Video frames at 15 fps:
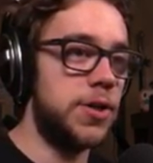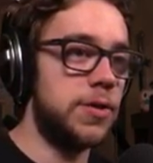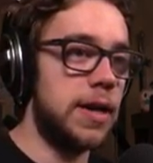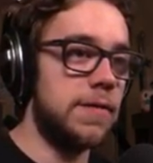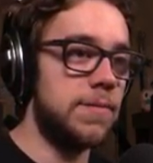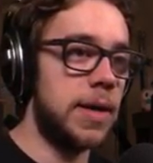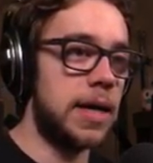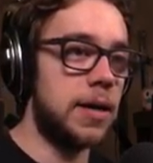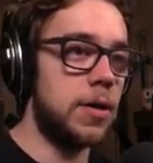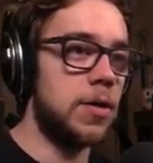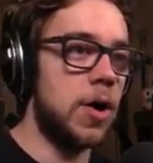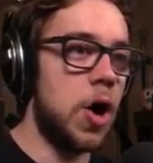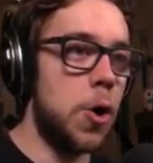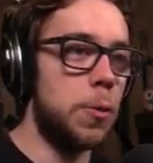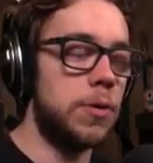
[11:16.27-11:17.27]
give me,
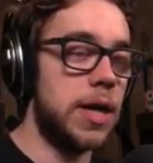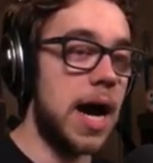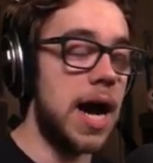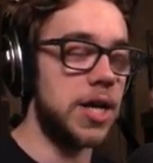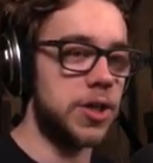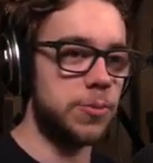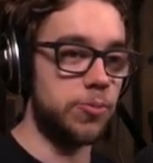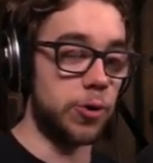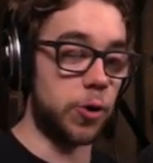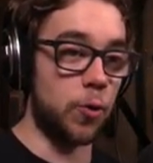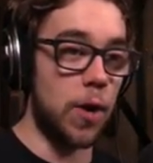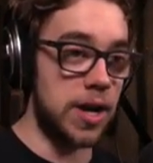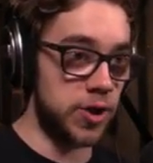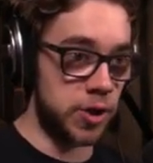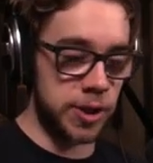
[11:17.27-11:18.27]
oh gosh,
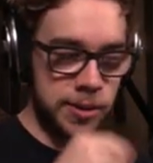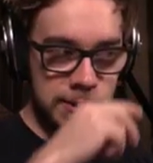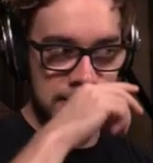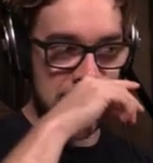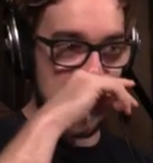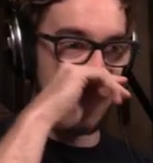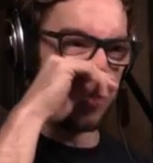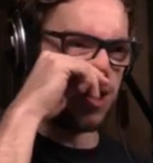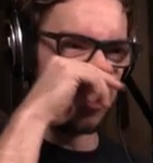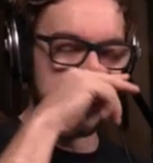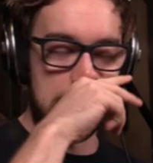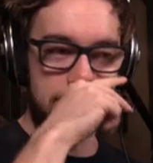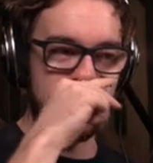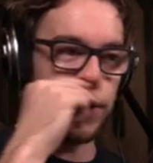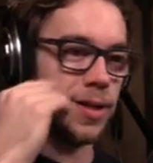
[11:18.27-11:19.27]
progression,
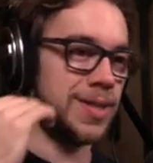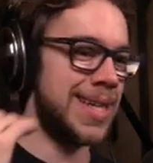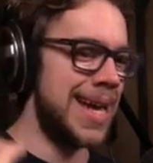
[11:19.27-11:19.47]
levels,